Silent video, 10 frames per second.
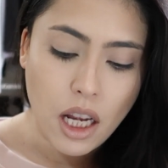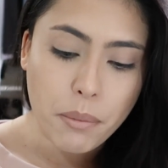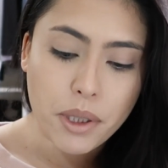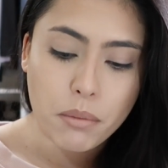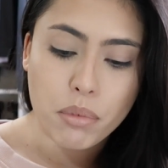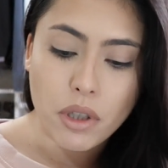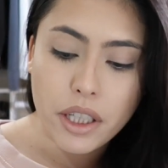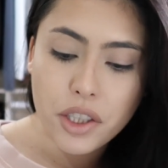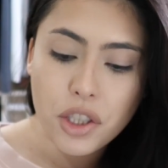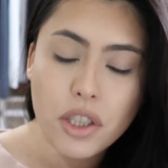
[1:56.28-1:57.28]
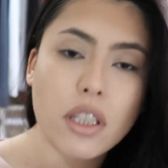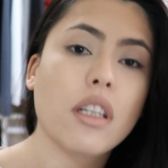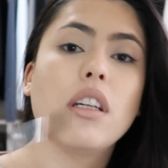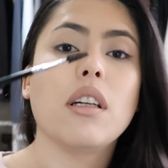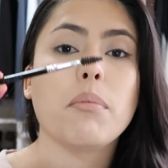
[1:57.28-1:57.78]
I'm gonna brush
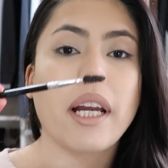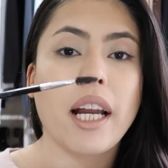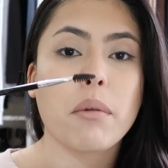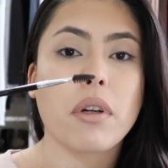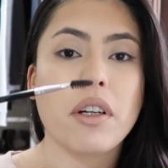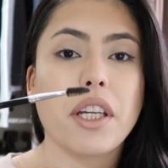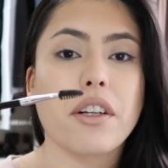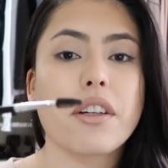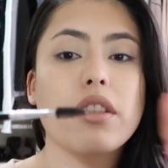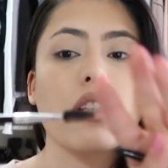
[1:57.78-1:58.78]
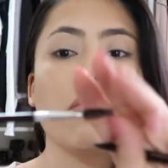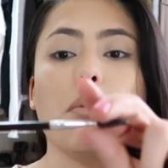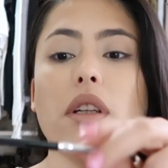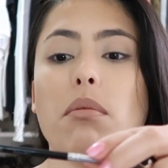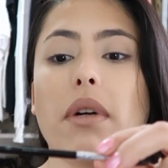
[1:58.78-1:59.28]
my eyebrow hairs
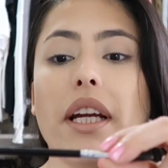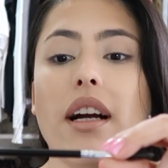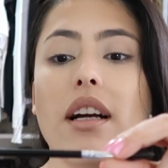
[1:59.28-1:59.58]
with my